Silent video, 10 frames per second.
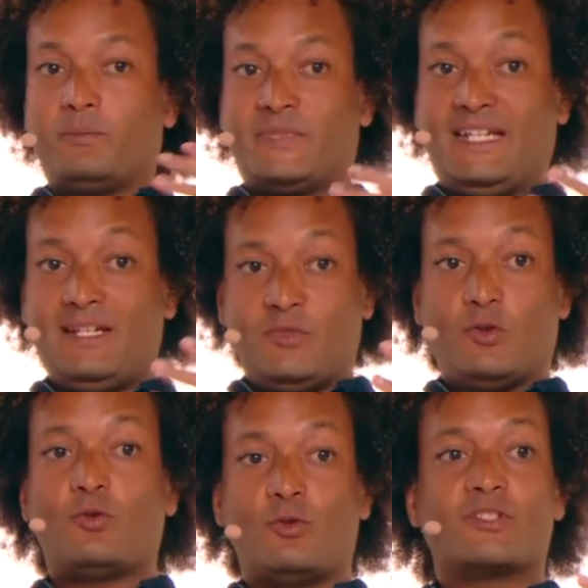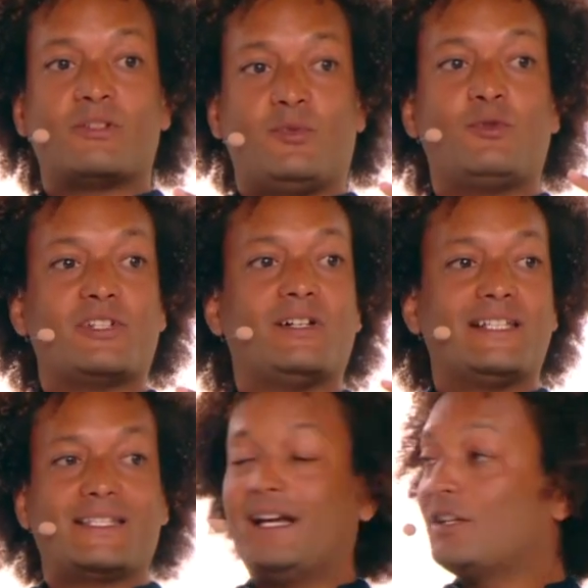team, your core supporter
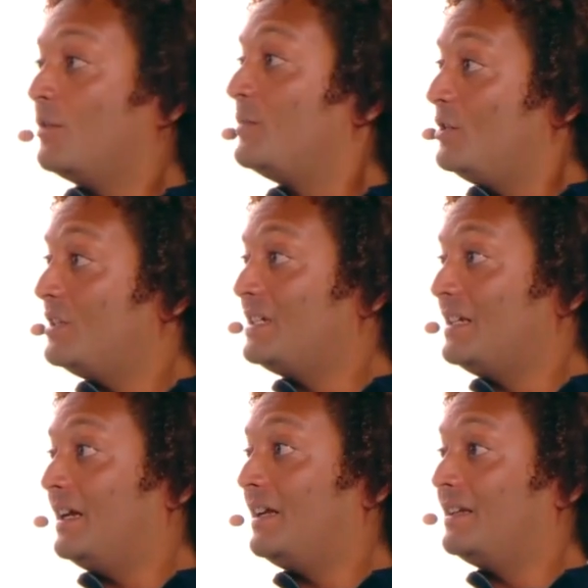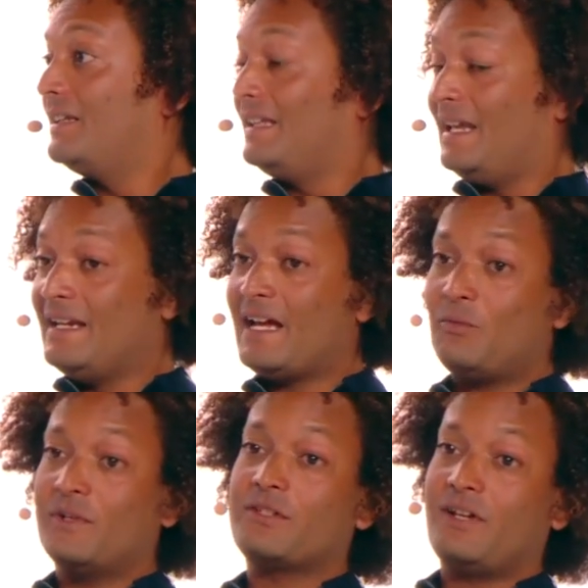is that community, and they now
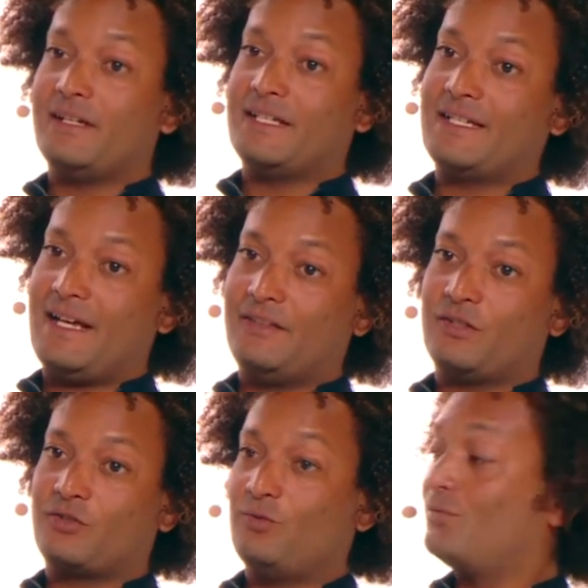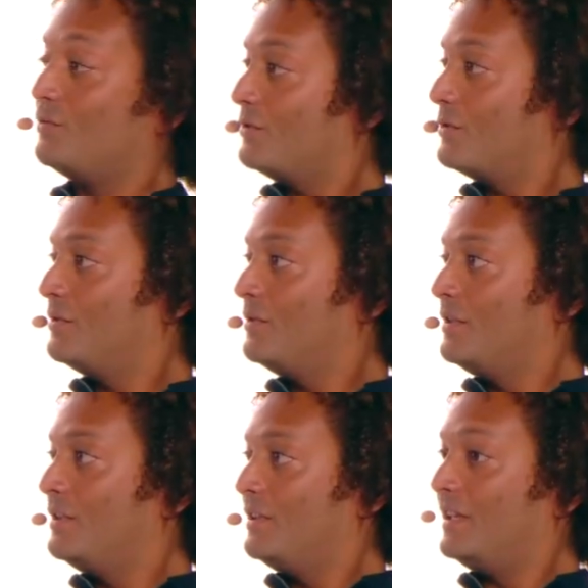want to understand the tools
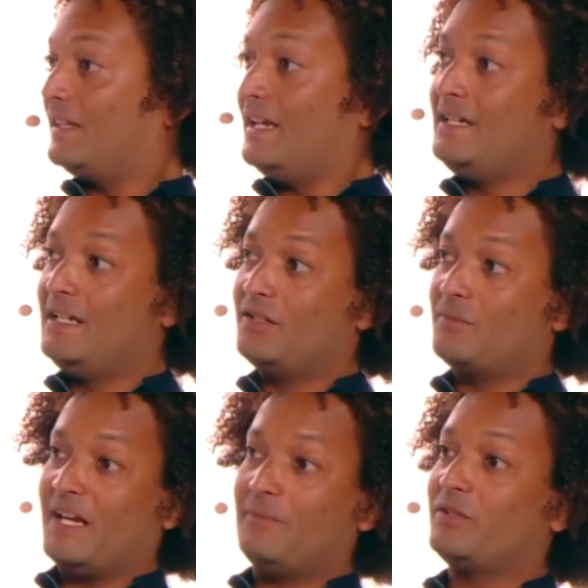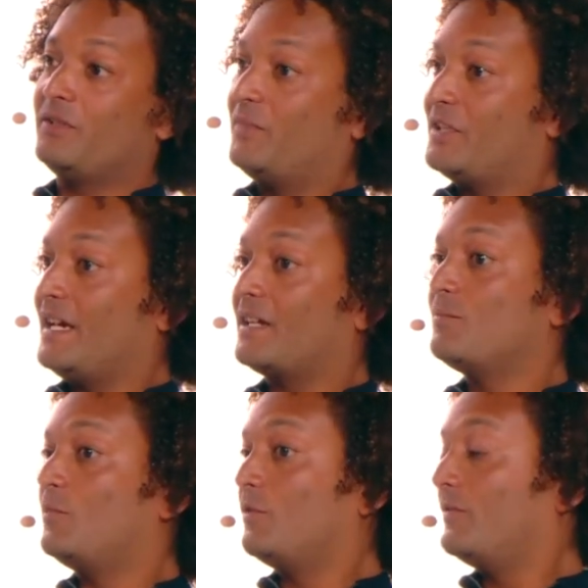that they need to be able to
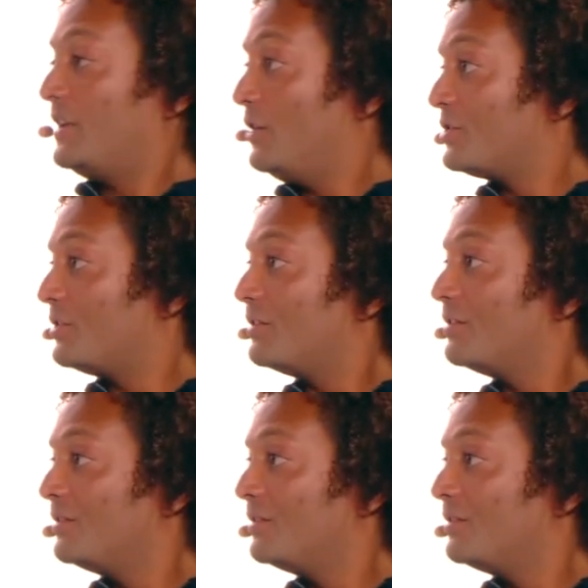protect more of the ocean.